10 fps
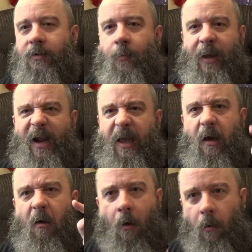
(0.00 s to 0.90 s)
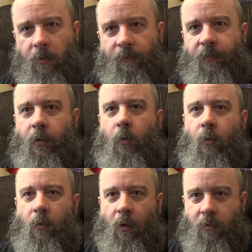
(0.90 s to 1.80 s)
to meeting all of you
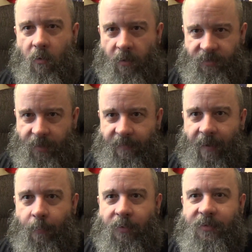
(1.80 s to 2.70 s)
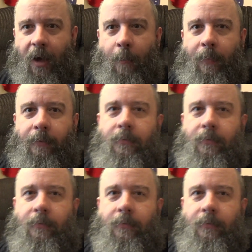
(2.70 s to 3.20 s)
across the tabletop.